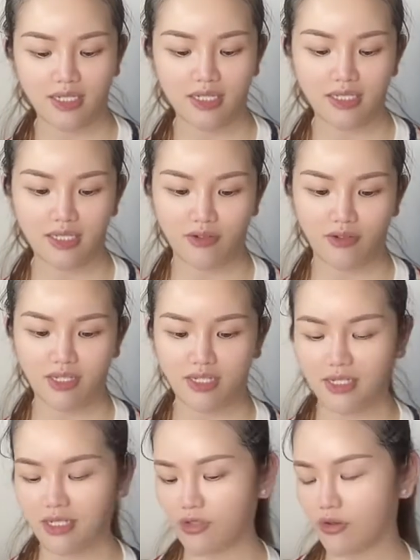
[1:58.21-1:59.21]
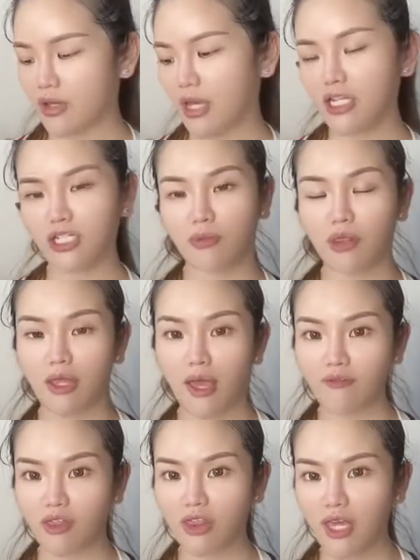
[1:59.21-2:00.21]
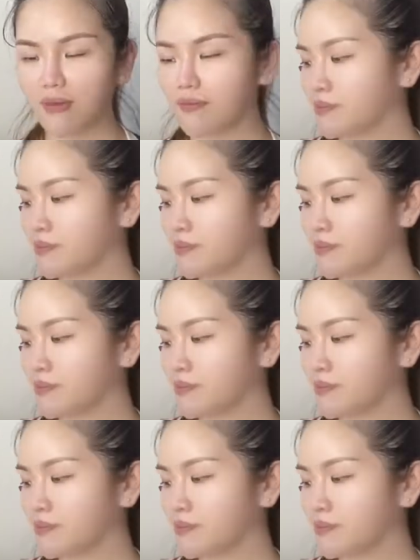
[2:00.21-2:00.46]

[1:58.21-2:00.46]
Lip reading: series. So each month they have a theme.